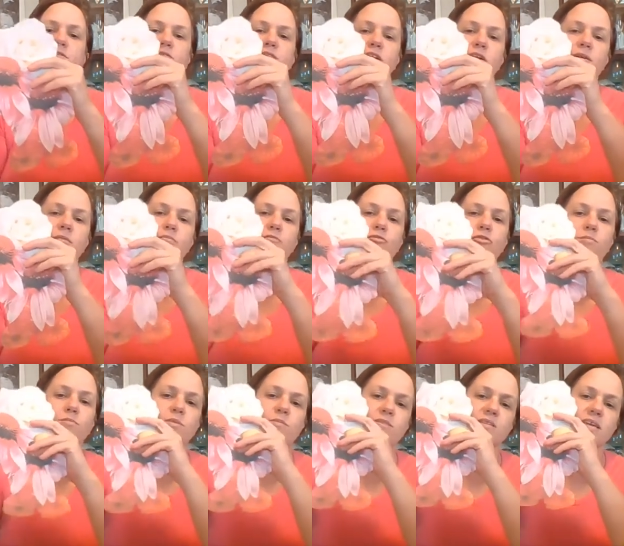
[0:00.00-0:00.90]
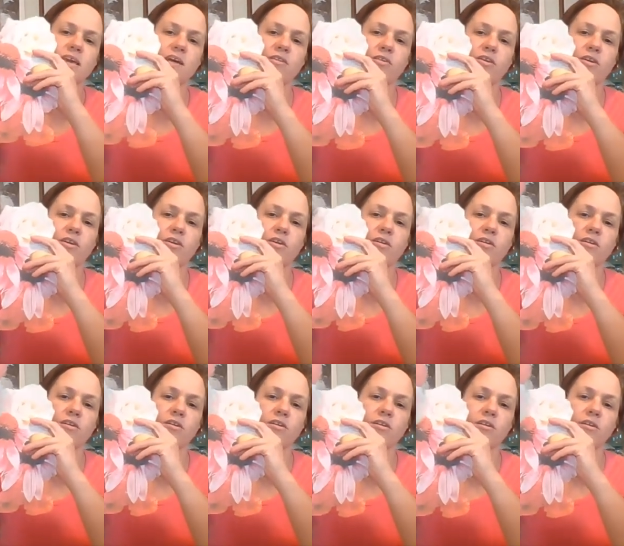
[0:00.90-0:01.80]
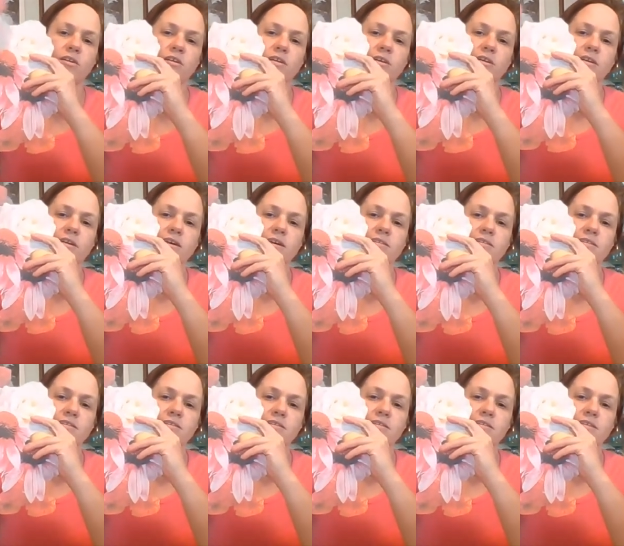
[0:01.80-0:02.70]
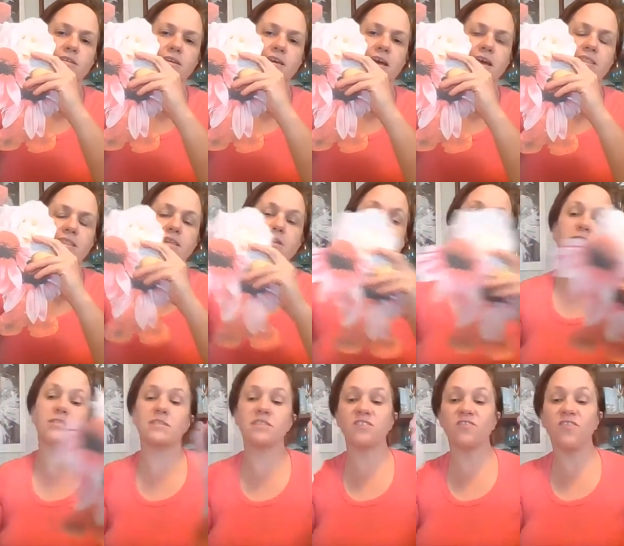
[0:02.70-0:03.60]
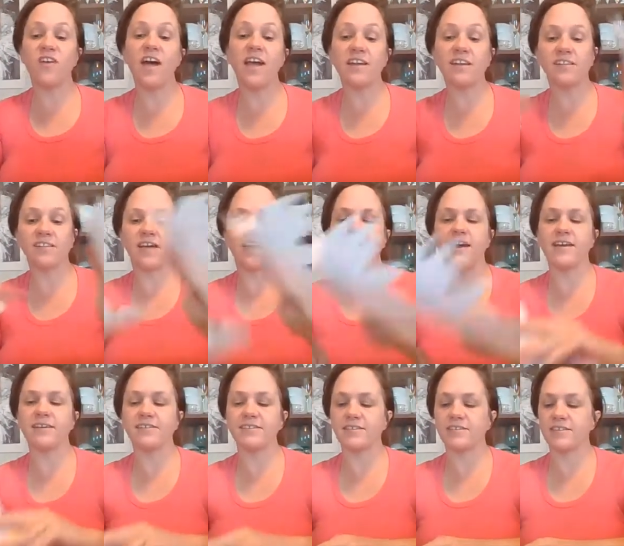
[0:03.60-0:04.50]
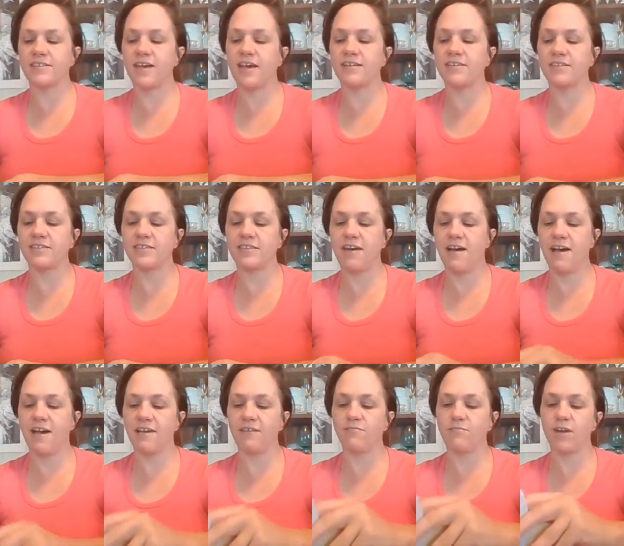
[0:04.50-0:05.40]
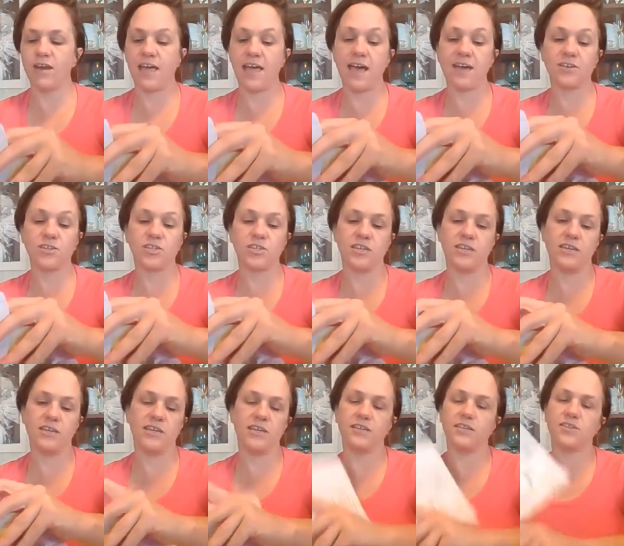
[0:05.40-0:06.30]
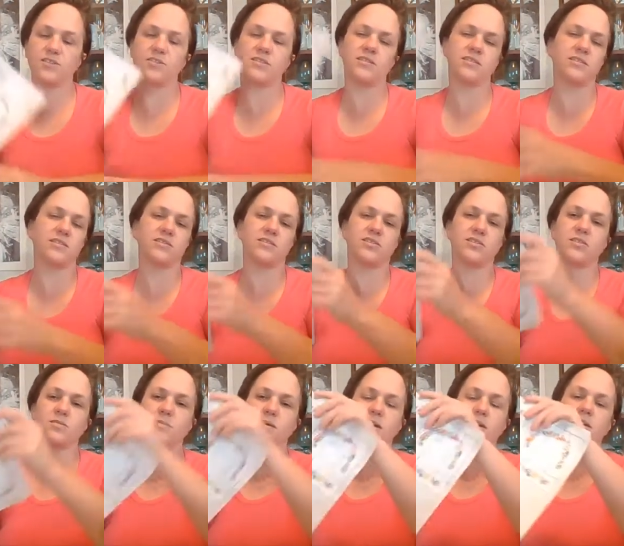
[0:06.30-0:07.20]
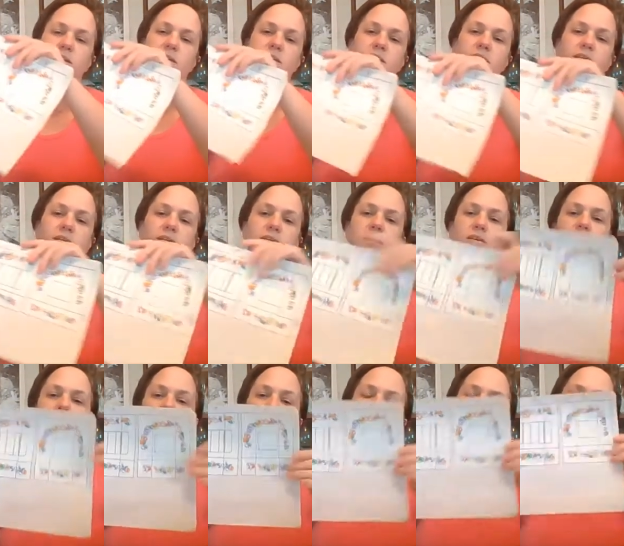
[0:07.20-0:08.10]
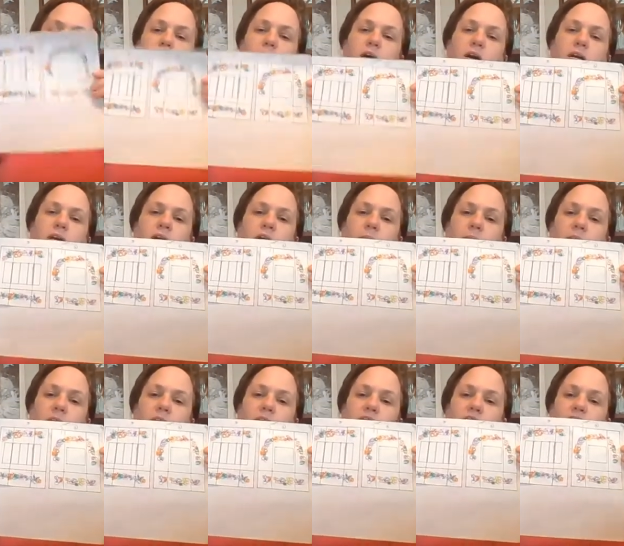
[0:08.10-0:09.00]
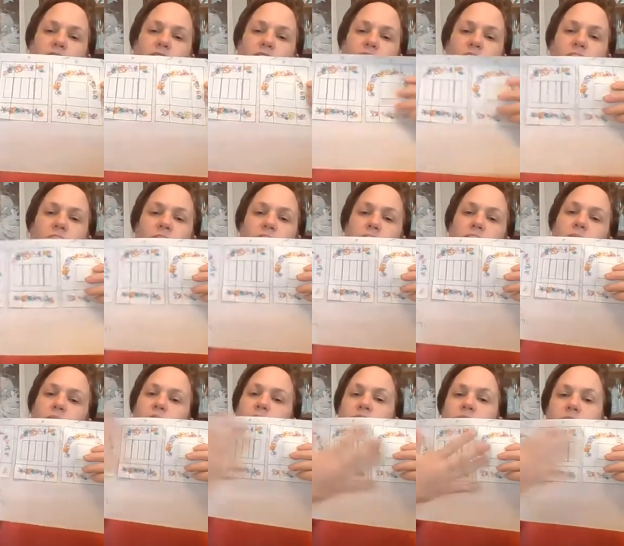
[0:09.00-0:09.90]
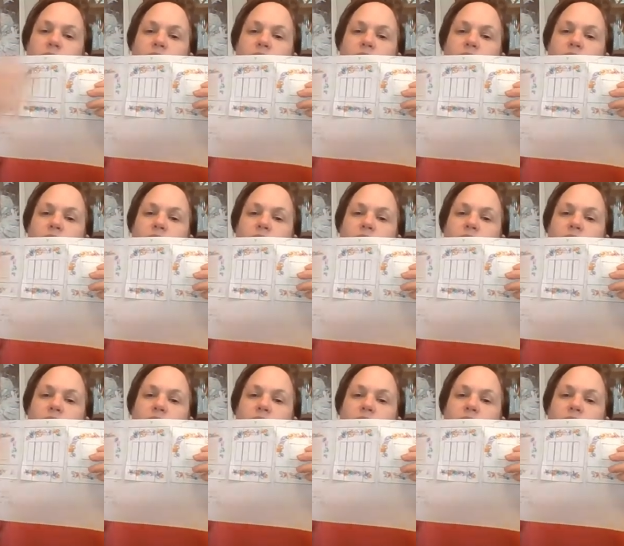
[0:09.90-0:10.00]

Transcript: them, group them together. And then once it's finalized, I decide what I actually need. So this is just my paper mock-up of my window